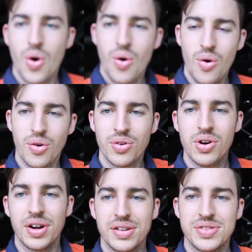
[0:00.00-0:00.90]

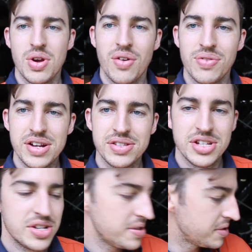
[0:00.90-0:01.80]
Alright, so rust
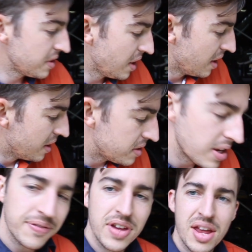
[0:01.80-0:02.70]
is
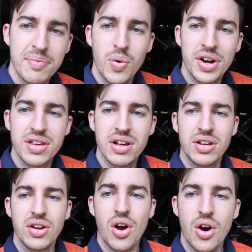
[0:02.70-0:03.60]
definitely a number one
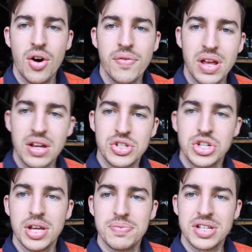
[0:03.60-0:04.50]
killer of
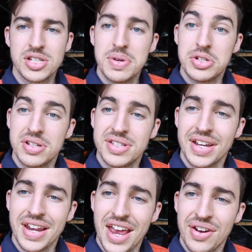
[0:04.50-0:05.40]
Jeeps, especially
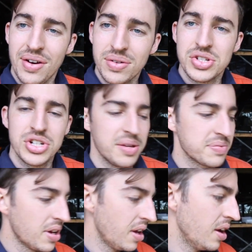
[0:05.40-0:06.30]
second-hand older
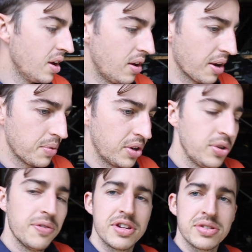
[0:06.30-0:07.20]
Jeeps like my
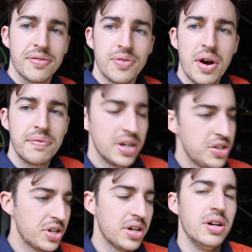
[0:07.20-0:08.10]
2005
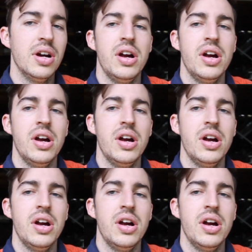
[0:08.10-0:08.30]
TJ.